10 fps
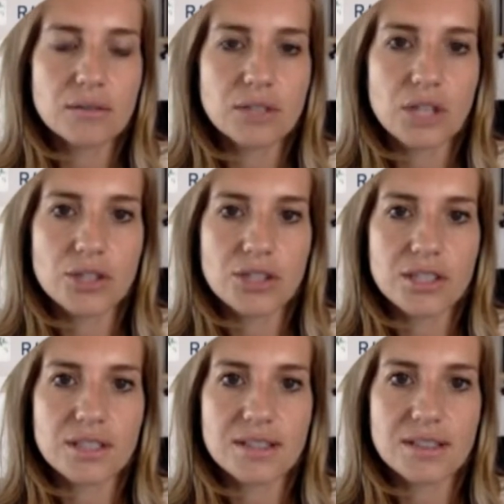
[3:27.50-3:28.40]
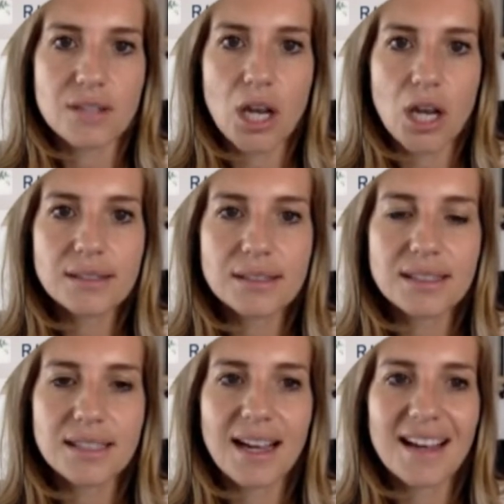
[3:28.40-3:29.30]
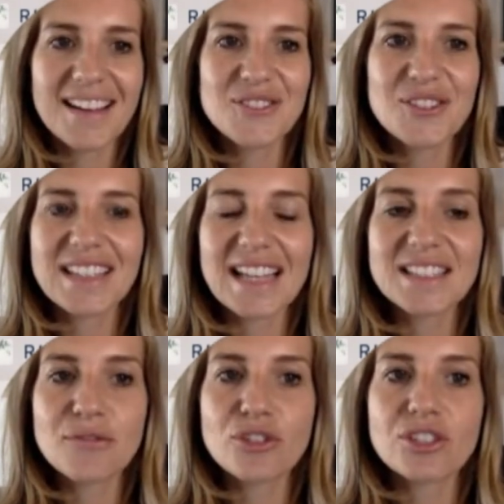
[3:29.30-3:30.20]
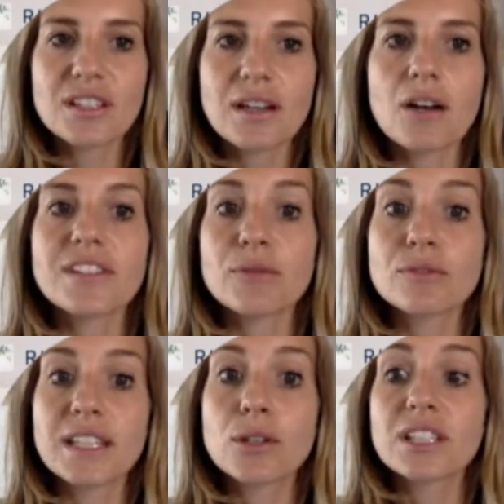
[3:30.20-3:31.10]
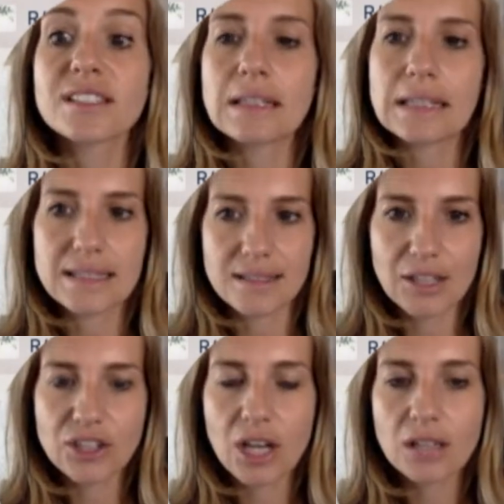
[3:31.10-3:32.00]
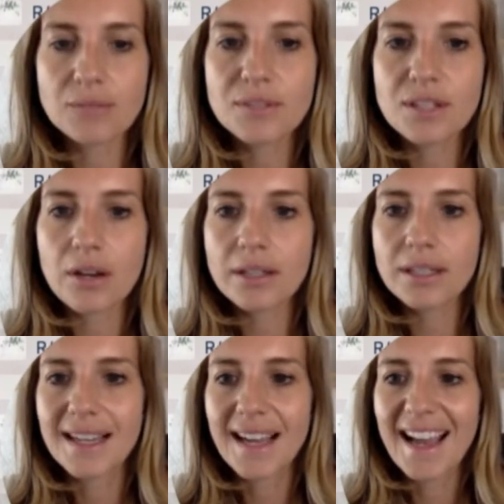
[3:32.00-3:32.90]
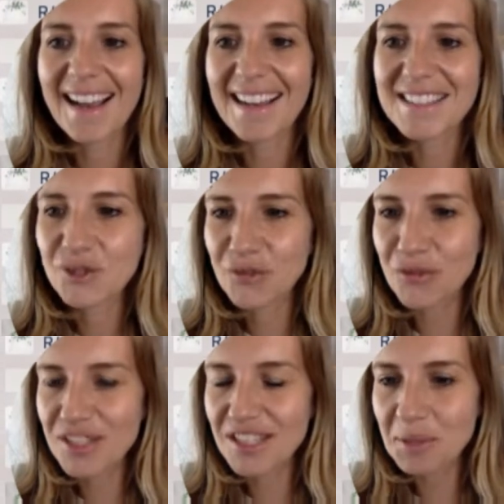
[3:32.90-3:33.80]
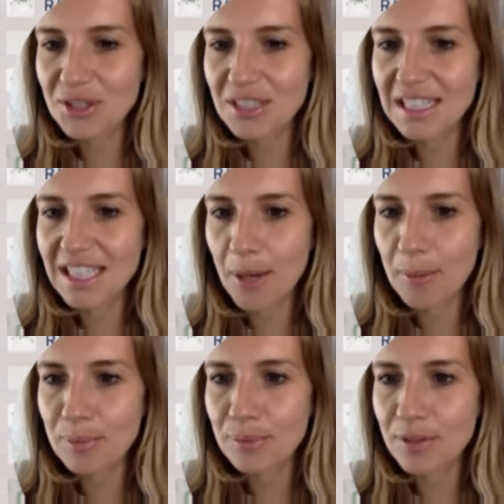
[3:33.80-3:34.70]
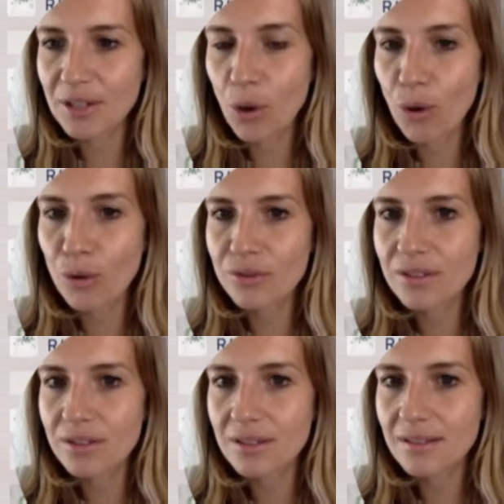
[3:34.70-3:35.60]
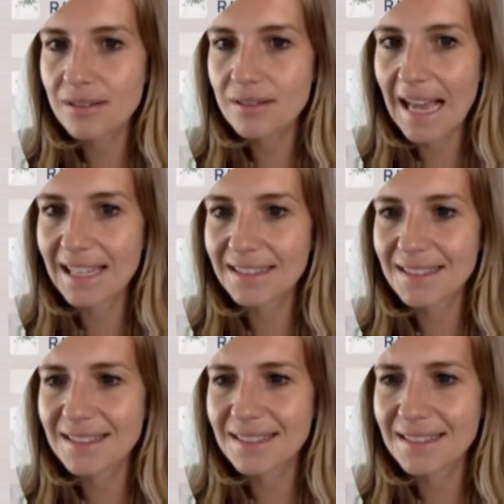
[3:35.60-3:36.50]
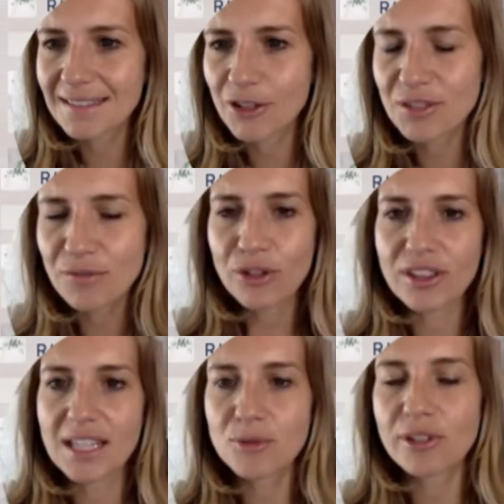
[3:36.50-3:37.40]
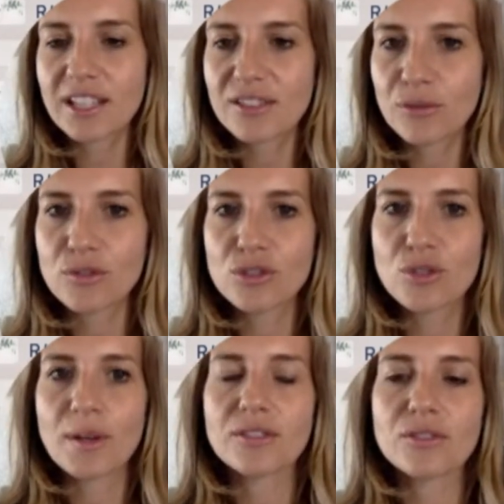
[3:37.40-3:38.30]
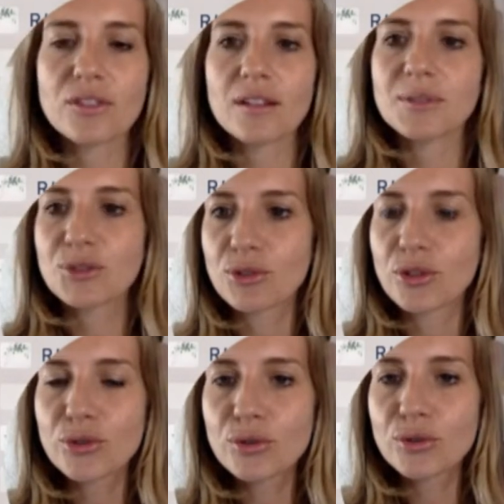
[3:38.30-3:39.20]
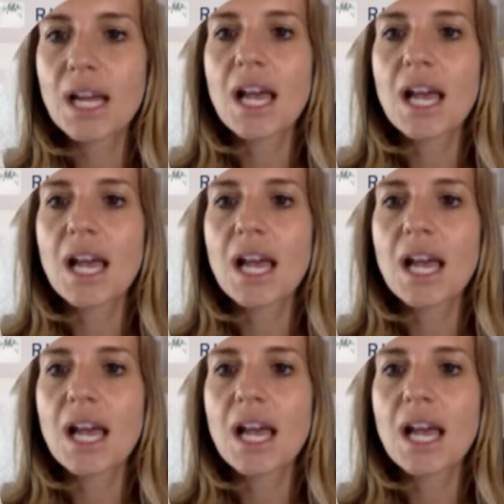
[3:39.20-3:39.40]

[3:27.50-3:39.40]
gosh this is a lot uh, you can add different um, they call it lists not columns sorry uh, it's confusing because clickup calls that a different name so i get confused about uh, between the two